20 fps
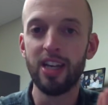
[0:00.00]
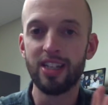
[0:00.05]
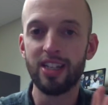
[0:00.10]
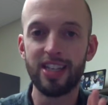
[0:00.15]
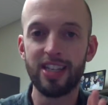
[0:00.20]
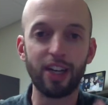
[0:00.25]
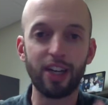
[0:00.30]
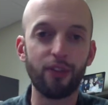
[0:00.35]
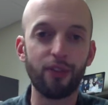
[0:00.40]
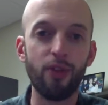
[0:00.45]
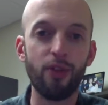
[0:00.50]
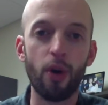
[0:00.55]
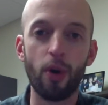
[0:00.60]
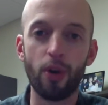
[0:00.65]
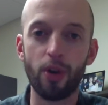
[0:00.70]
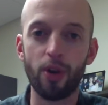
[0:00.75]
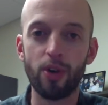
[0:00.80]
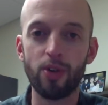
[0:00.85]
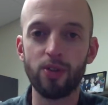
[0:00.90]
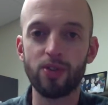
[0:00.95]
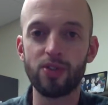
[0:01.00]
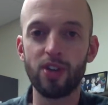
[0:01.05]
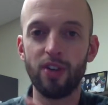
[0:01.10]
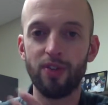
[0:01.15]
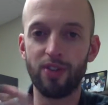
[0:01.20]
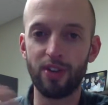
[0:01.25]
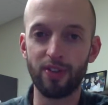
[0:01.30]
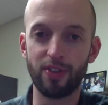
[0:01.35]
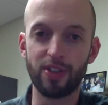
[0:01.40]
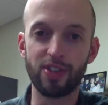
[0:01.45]
take photos of
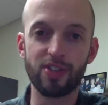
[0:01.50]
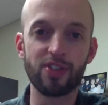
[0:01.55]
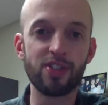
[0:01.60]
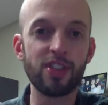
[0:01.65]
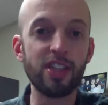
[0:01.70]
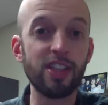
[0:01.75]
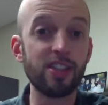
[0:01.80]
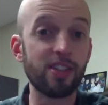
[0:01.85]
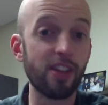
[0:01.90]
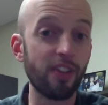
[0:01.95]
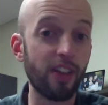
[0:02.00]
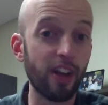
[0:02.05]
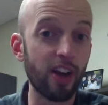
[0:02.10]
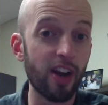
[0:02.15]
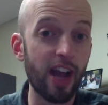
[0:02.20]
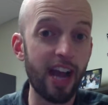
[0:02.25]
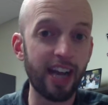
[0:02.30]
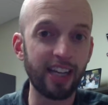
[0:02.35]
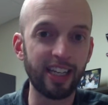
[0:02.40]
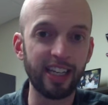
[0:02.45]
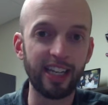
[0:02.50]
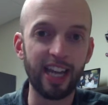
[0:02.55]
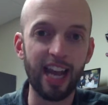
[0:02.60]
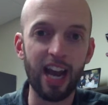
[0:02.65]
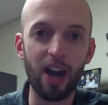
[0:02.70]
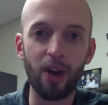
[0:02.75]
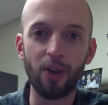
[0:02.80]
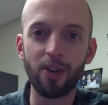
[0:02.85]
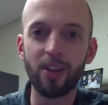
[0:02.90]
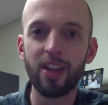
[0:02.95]
different scenes that they're acting
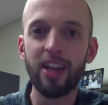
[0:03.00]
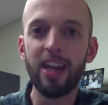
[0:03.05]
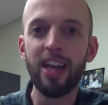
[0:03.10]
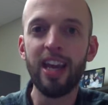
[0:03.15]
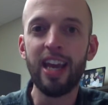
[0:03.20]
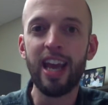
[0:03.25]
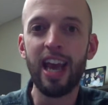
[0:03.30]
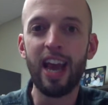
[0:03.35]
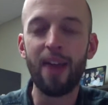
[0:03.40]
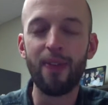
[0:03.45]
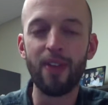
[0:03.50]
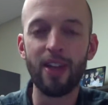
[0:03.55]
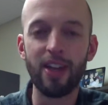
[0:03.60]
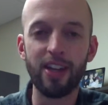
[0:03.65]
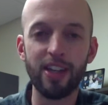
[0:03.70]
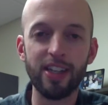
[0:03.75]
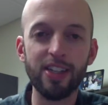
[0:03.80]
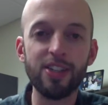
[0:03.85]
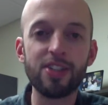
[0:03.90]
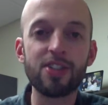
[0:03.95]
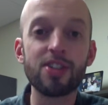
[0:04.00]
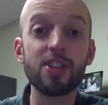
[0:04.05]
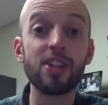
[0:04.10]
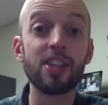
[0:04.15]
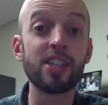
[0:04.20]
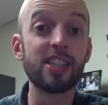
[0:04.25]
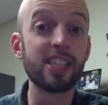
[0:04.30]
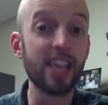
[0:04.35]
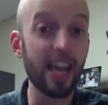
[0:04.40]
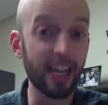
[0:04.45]
out and then
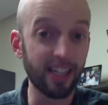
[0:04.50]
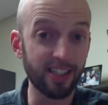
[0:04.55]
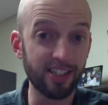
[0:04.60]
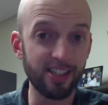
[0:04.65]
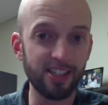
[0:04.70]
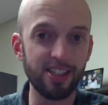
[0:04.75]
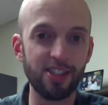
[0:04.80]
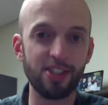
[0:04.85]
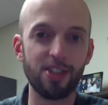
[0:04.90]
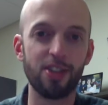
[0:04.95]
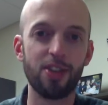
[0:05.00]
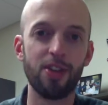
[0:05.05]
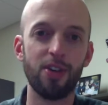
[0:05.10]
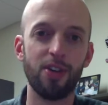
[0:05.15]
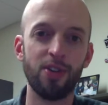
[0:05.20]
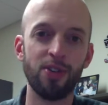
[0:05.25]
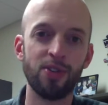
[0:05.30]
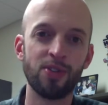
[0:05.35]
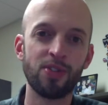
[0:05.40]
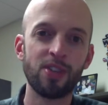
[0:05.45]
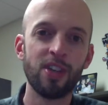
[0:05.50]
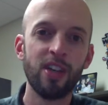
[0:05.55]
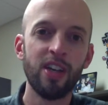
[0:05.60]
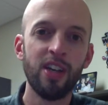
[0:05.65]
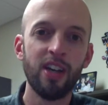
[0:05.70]
insert text into those